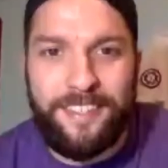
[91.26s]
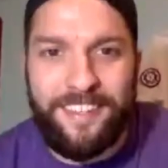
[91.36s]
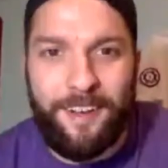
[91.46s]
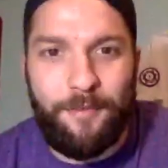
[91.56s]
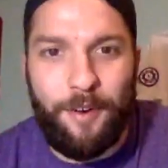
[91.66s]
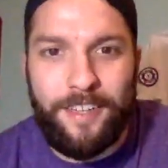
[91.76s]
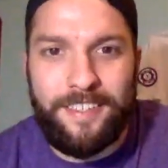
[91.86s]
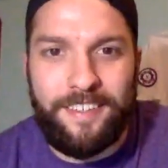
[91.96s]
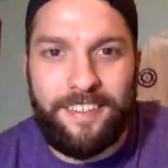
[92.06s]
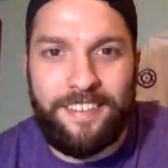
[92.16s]
tough
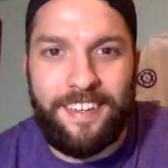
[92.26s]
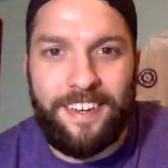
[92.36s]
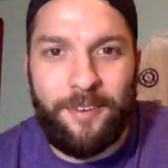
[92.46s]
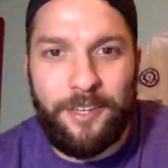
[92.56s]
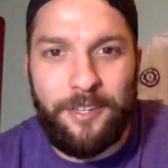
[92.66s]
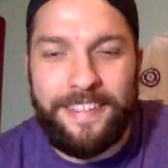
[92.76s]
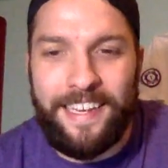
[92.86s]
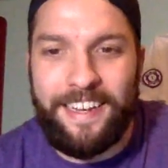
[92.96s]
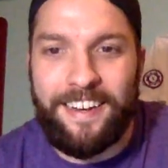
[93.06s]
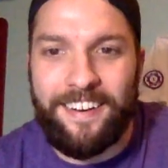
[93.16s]
watching, when you
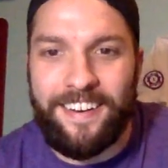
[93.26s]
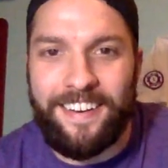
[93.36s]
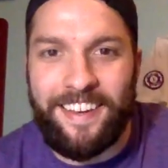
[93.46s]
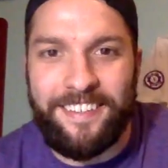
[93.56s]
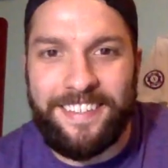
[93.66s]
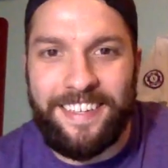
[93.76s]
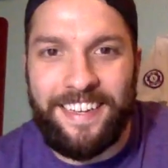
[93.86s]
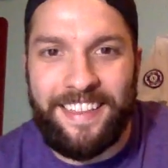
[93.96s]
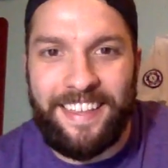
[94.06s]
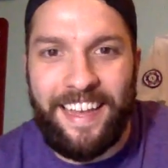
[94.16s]
tinker and then you see
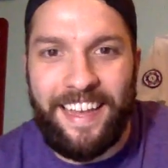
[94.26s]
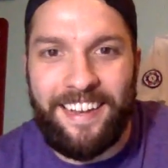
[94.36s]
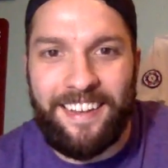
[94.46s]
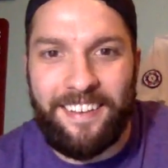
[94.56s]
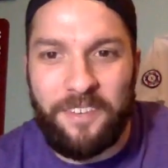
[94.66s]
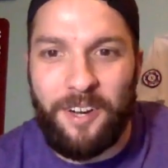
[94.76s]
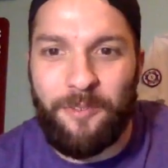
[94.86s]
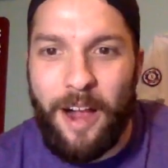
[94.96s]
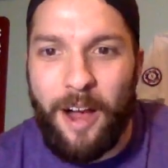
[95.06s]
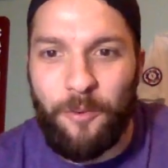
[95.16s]
at the end of,
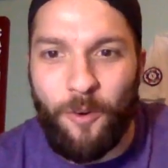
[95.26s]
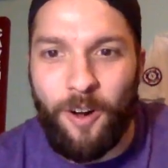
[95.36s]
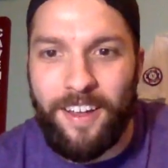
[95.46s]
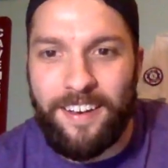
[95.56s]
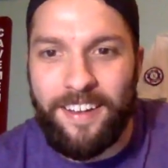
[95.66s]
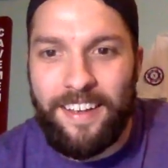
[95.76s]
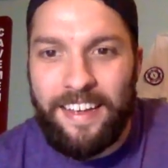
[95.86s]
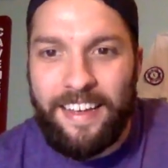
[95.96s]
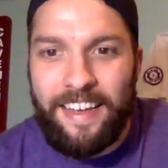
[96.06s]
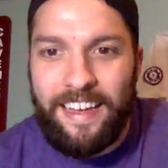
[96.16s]
round one,
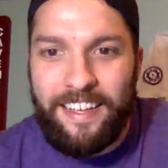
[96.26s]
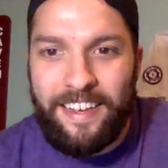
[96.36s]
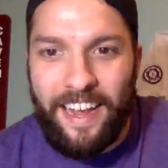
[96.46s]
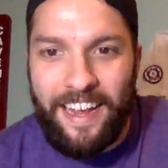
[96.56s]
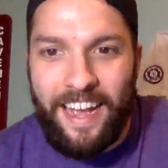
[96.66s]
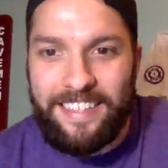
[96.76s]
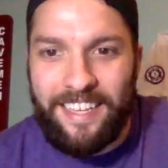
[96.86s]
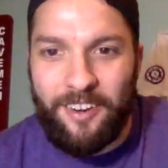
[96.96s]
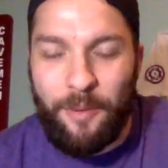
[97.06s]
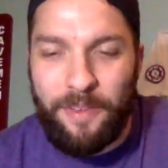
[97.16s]
you got guys that
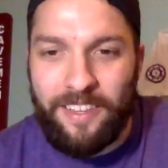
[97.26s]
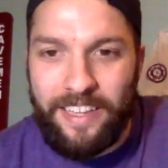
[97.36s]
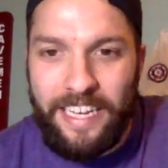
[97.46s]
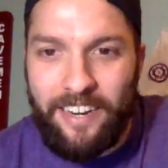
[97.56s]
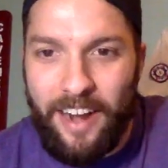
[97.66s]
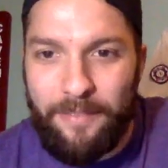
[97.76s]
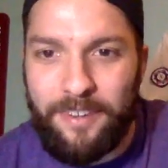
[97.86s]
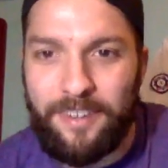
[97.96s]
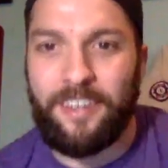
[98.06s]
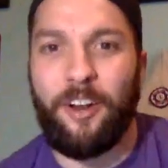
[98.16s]
are up in the lead or
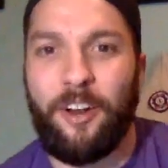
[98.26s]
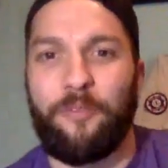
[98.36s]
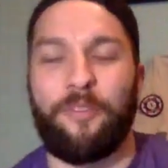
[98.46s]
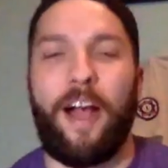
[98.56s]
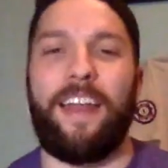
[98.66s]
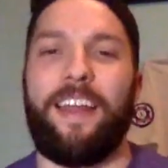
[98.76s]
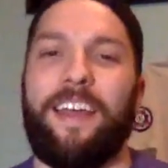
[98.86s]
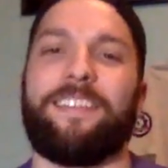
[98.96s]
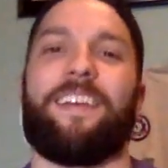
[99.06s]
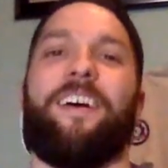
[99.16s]
after, Friday,
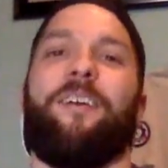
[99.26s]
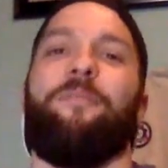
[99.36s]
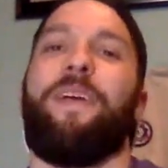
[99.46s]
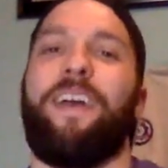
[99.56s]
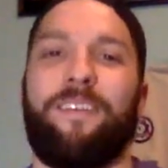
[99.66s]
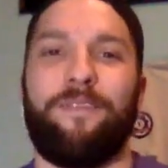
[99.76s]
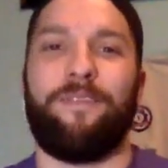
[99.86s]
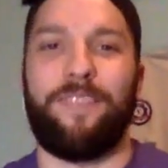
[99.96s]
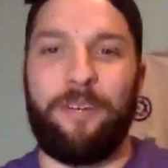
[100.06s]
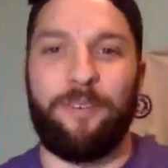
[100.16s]
it's like, oh man,
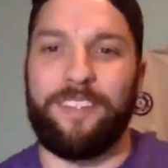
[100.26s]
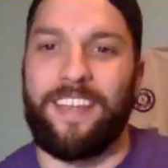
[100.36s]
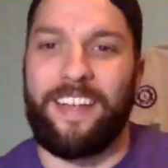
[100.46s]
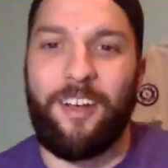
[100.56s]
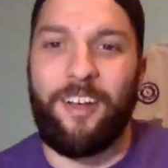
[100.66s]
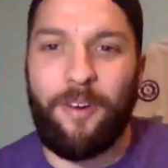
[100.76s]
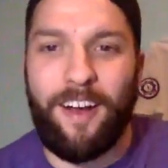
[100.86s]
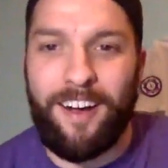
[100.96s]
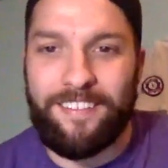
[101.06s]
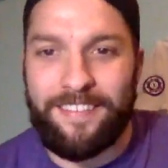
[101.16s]
Fleetwood's like going
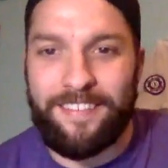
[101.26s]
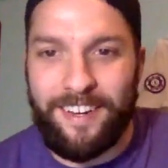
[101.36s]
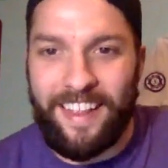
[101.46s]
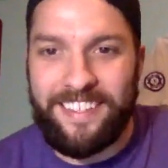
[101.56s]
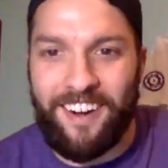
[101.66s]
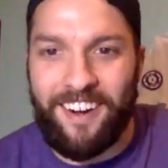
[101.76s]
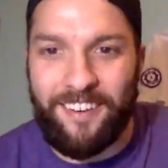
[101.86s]
off, that's hard to